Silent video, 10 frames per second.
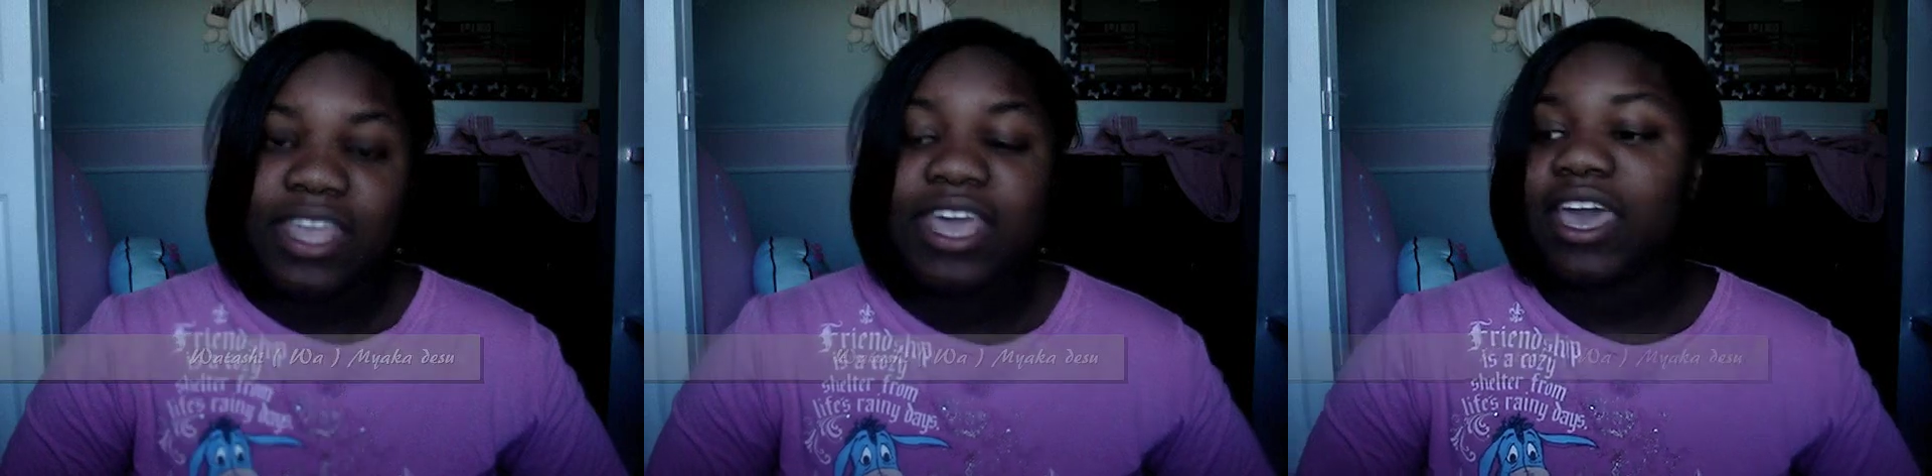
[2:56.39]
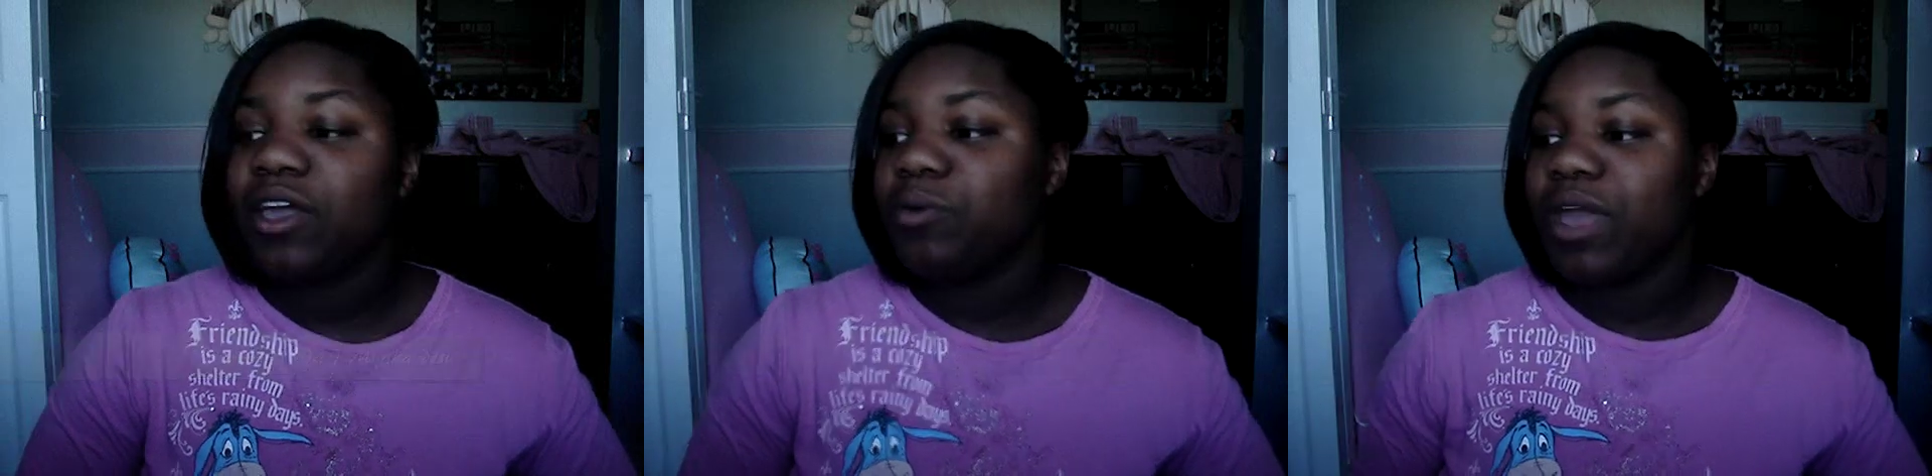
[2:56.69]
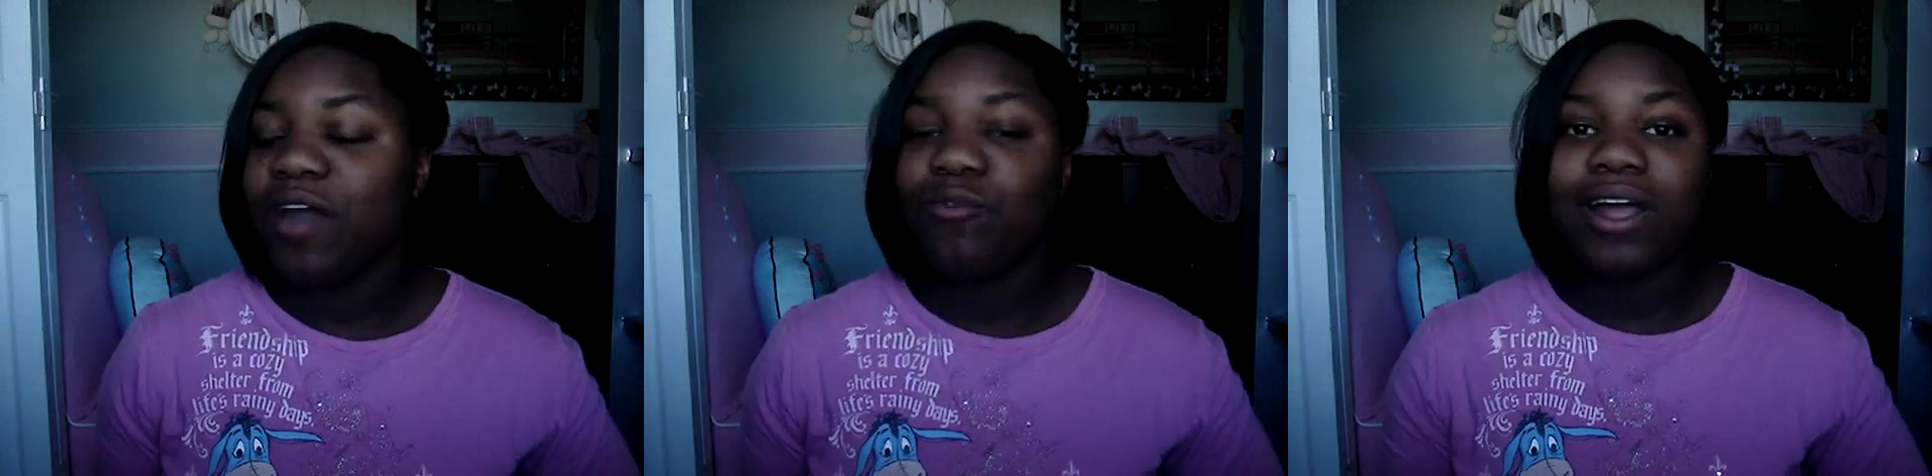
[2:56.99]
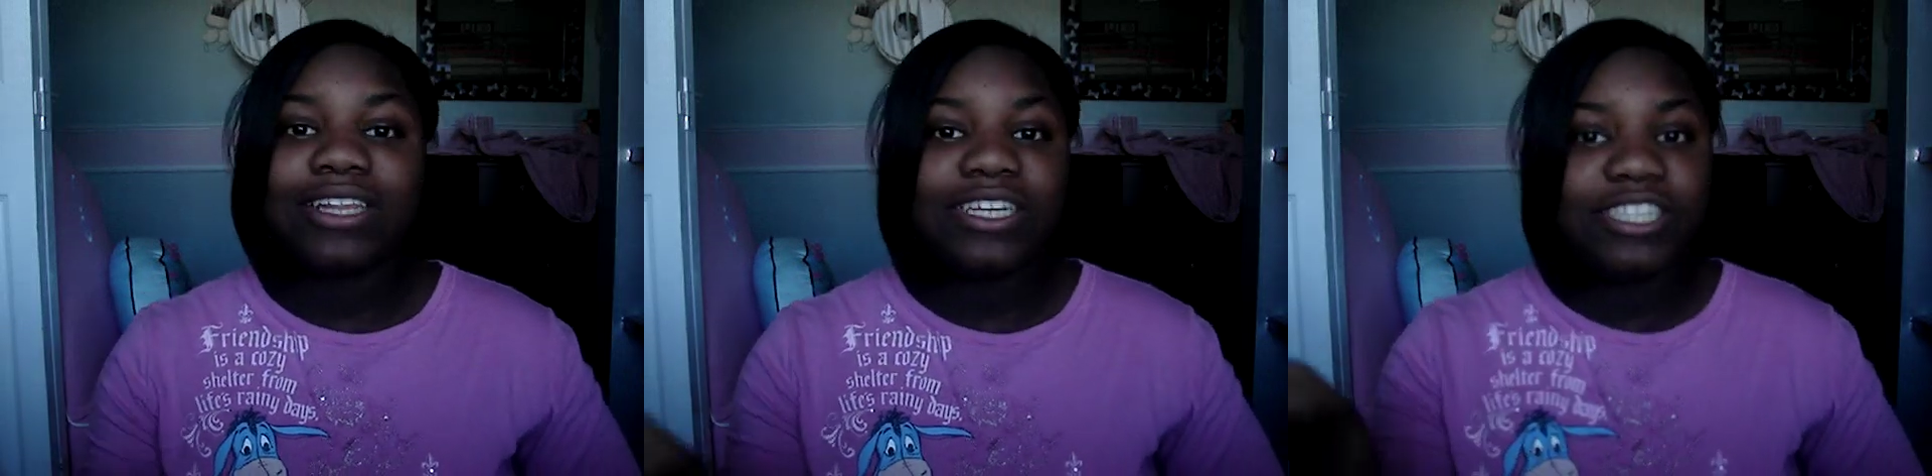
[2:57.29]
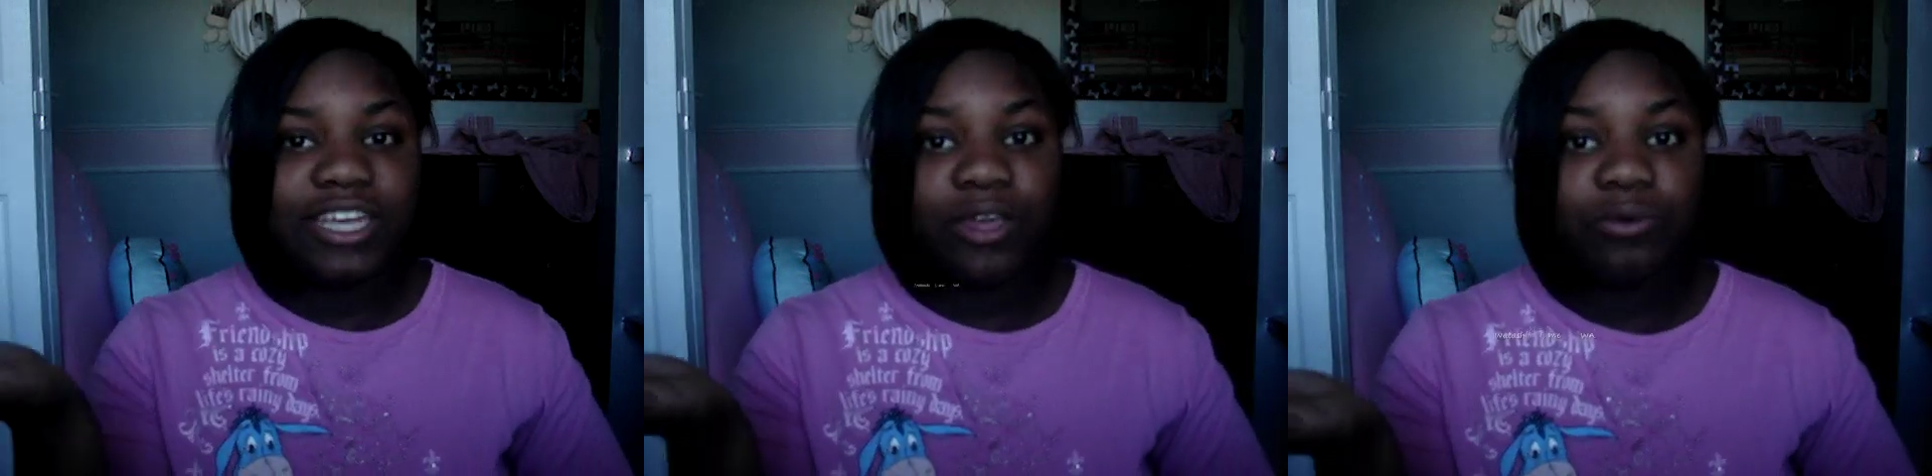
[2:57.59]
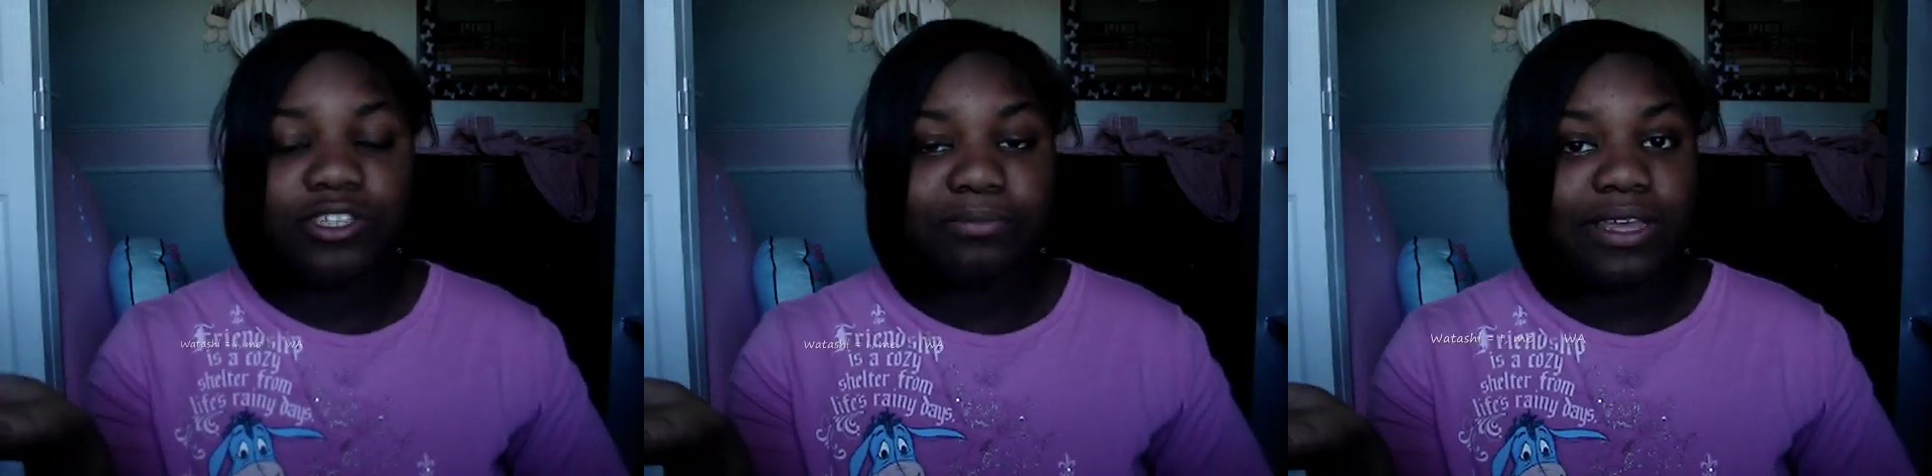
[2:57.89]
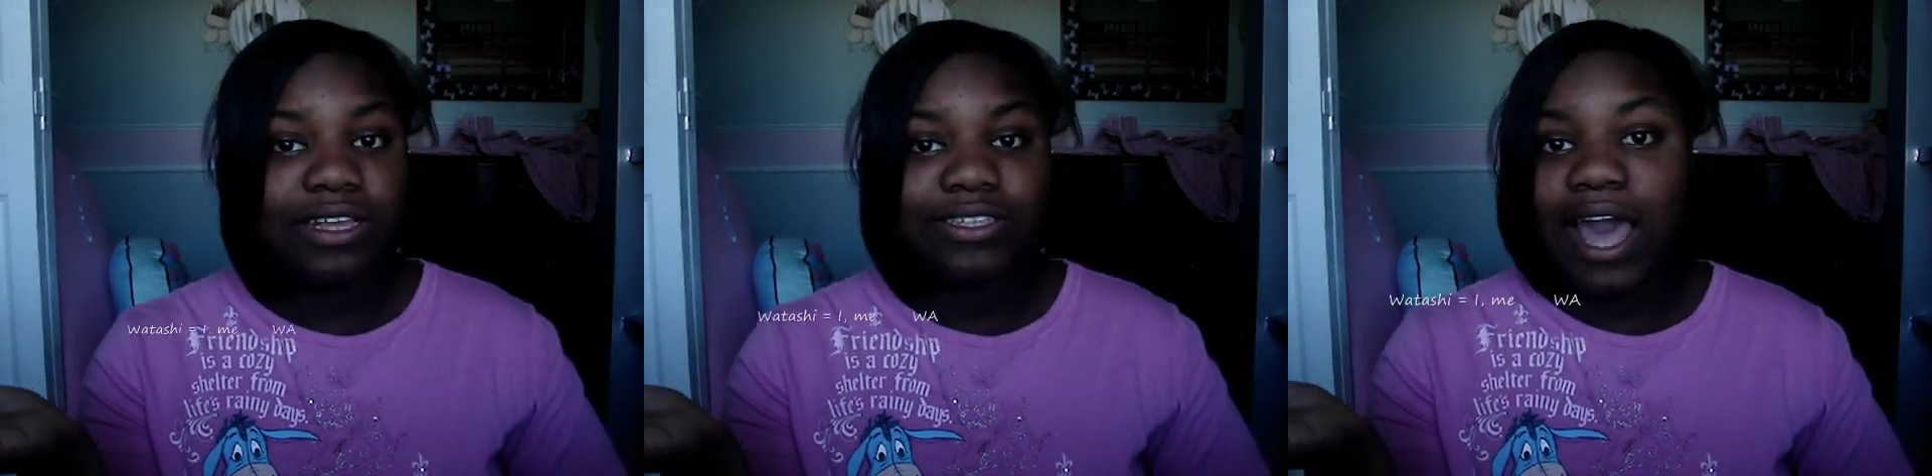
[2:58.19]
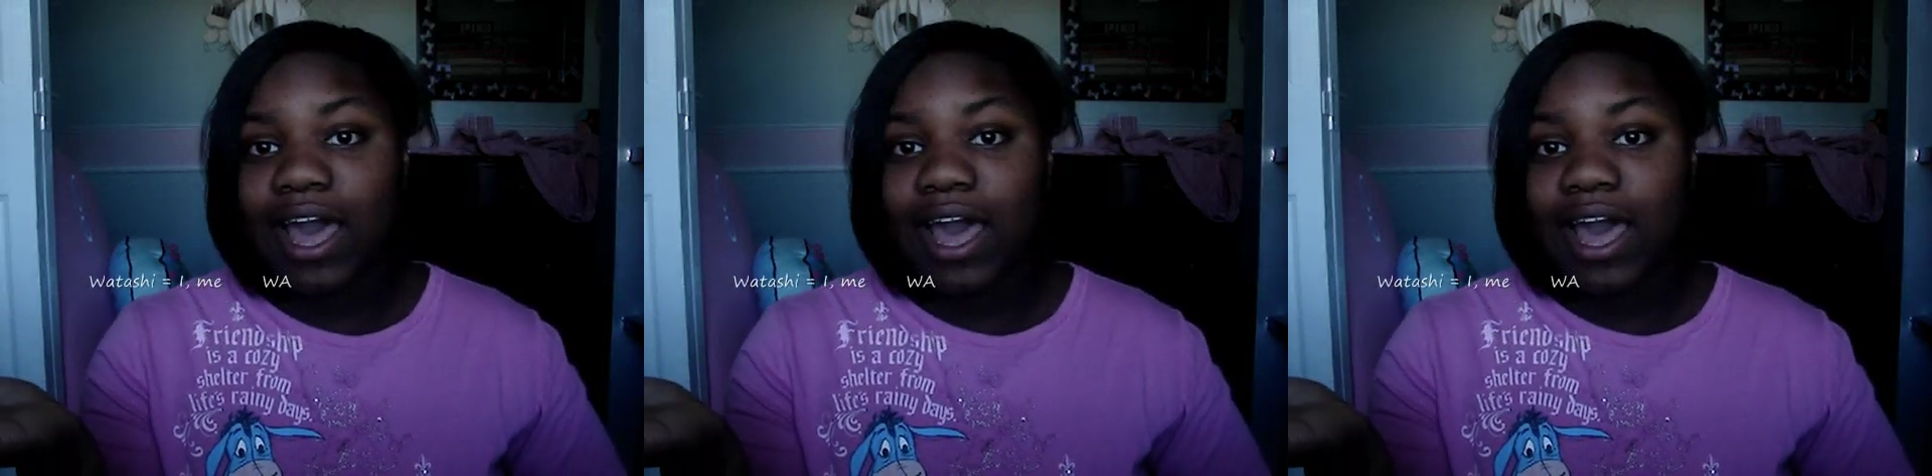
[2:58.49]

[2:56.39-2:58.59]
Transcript: Here we have watashi, which means